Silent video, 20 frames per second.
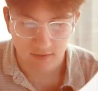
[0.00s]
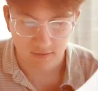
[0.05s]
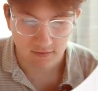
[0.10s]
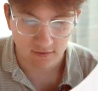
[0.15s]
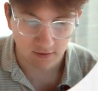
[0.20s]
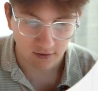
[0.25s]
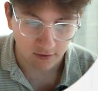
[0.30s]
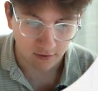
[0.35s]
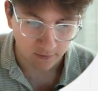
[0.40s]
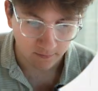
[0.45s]

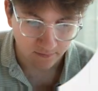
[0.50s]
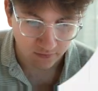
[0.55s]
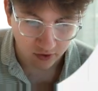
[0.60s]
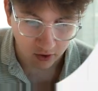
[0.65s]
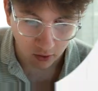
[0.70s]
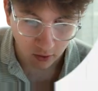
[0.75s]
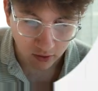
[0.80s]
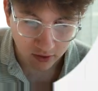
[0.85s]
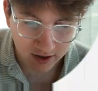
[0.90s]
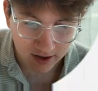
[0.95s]
So
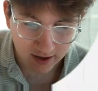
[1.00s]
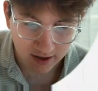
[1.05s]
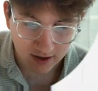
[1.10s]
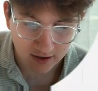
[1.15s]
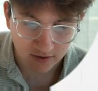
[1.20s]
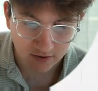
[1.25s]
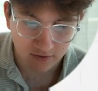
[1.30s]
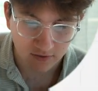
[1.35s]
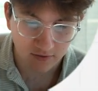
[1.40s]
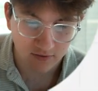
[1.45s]
the only
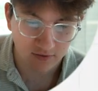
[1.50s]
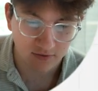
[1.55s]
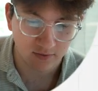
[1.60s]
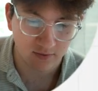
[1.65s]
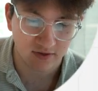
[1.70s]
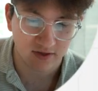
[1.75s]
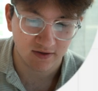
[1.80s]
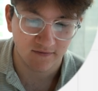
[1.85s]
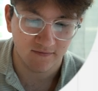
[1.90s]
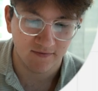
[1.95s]
issues
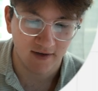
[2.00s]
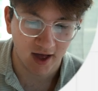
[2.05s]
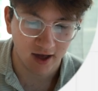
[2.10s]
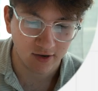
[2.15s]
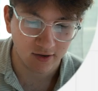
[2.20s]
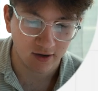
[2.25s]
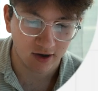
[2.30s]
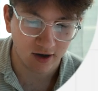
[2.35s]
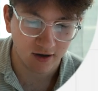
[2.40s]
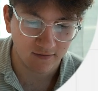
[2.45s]
with the
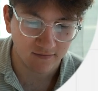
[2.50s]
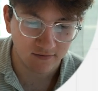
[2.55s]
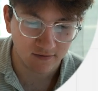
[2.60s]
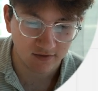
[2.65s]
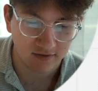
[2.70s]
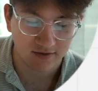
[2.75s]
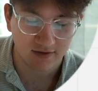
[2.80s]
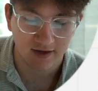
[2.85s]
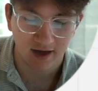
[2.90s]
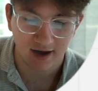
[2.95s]
value offer
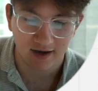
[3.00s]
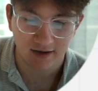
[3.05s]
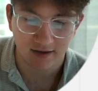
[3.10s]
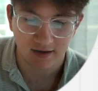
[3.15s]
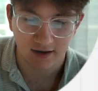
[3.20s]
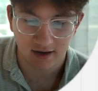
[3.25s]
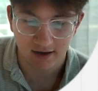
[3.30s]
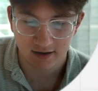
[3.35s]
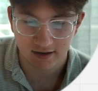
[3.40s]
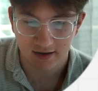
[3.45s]
is kind of
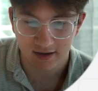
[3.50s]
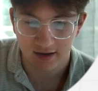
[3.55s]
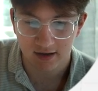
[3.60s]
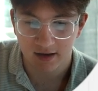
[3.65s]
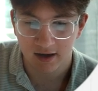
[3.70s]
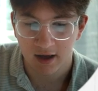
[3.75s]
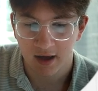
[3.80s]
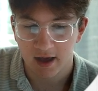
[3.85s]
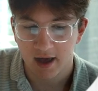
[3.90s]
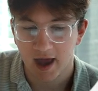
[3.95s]
nothing.